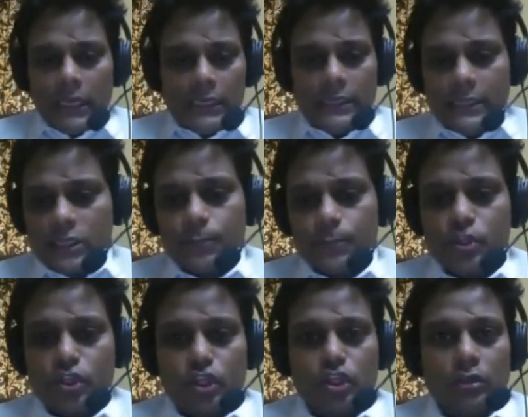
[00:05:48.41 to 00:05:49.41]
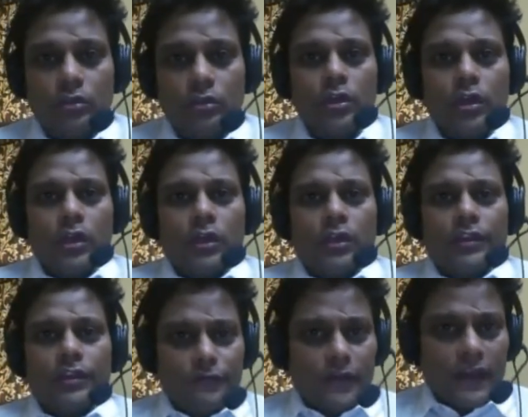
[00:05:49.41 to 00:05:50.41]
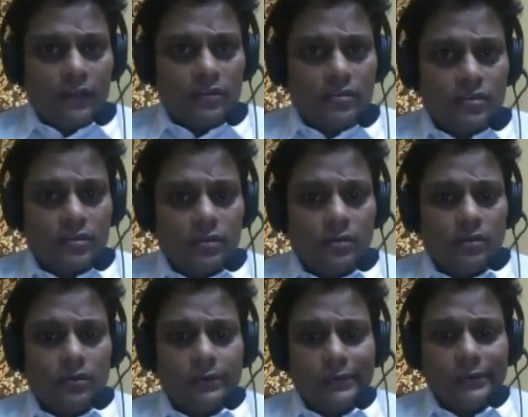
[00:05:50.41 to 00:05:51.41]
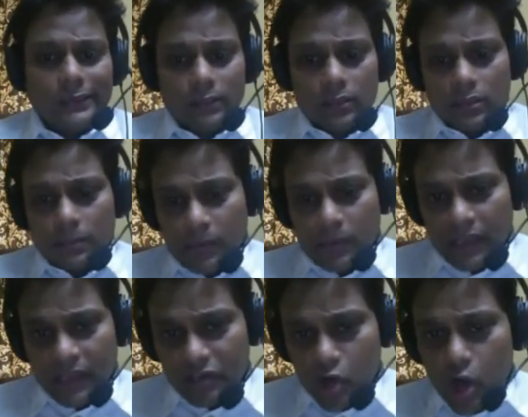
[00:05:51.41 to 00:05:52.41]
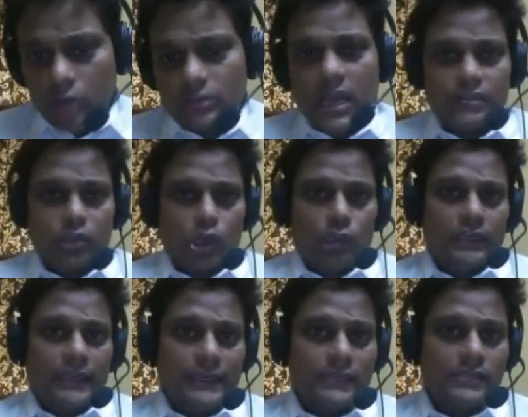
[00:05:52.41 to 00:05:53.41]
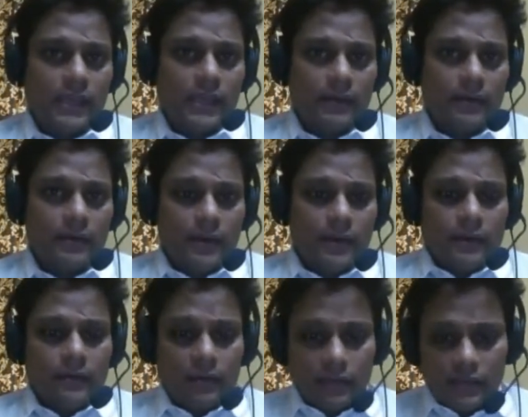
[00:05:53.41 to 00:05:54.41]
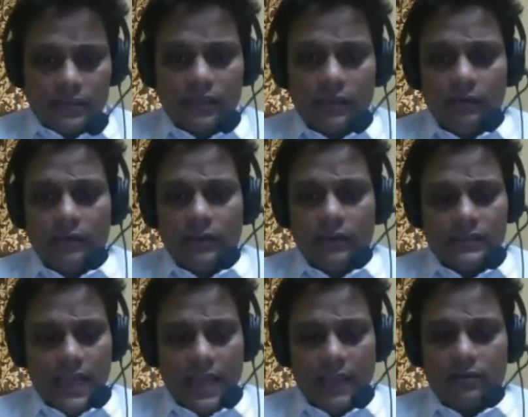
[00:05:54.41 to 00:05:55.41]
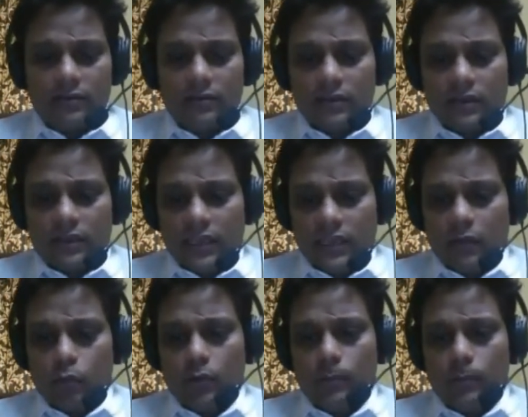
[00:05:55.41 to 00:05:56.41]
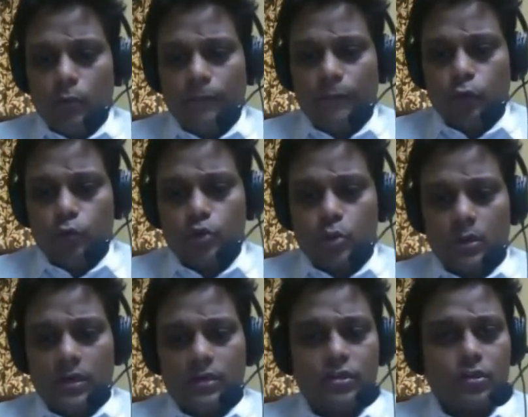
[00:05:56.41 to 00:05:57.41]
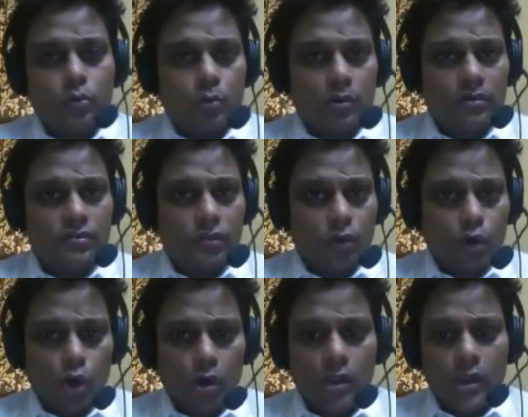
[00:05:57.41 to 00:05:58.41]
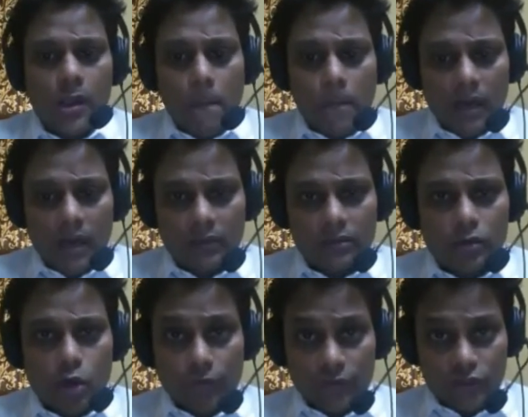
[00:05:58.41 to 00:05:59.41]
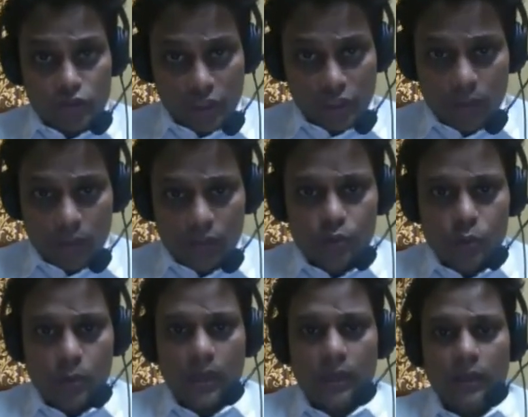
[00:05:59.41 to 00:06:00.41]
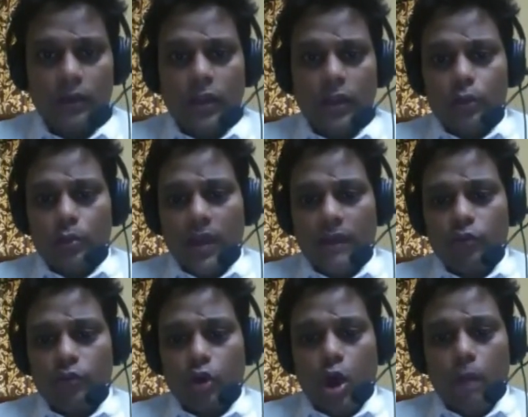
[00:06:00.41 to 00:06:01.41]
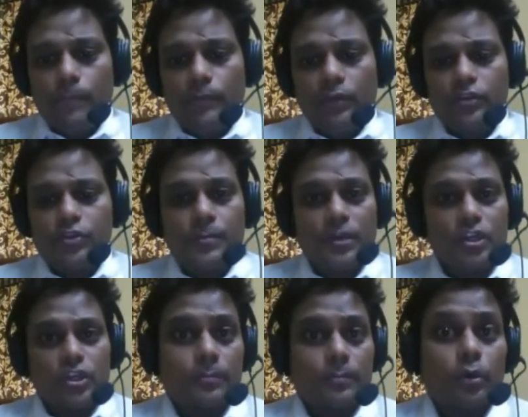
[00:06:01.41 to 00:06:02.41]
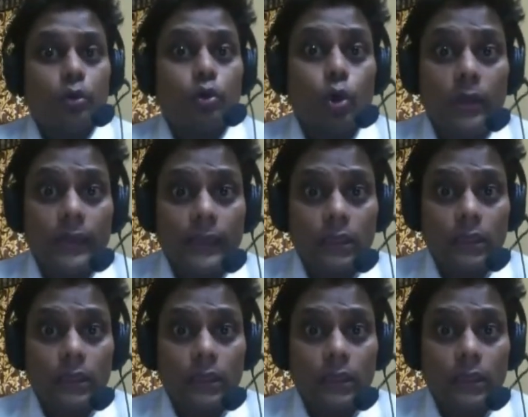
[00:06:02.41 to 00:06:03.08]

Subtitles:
In this position, the white player cannot castle on the king side. The reason is that the king would move two squares towards the rook, but on this g1 square, you have your opponent's bishop controlling